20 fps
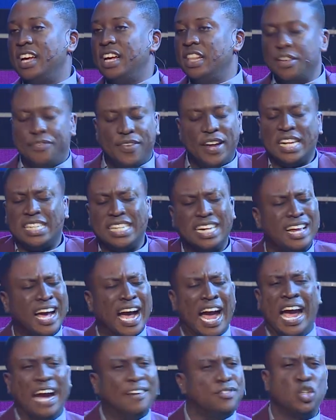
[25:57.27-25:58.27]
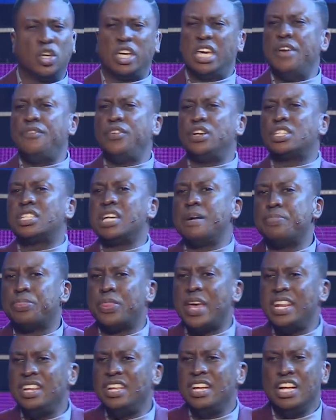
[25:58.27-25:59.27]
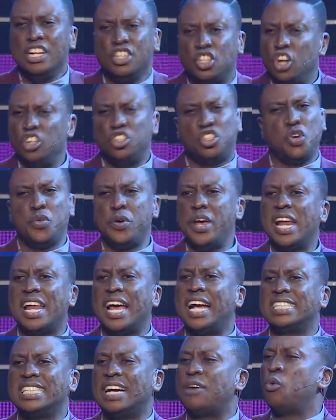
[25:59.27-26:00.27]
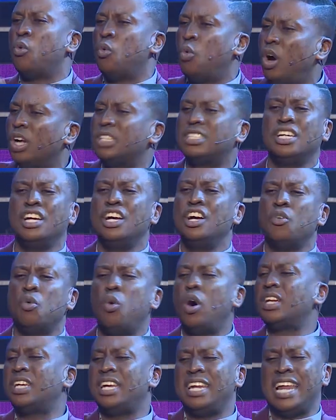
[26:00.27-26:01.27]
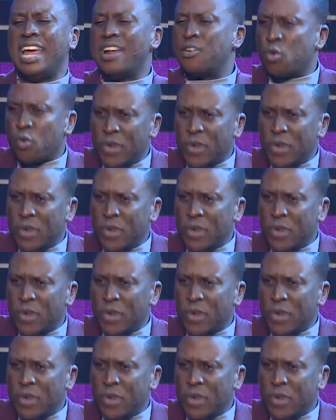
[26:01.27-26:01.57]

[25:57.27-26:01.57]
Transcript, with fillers: The father said, I have to give you something. Don't you realize that what there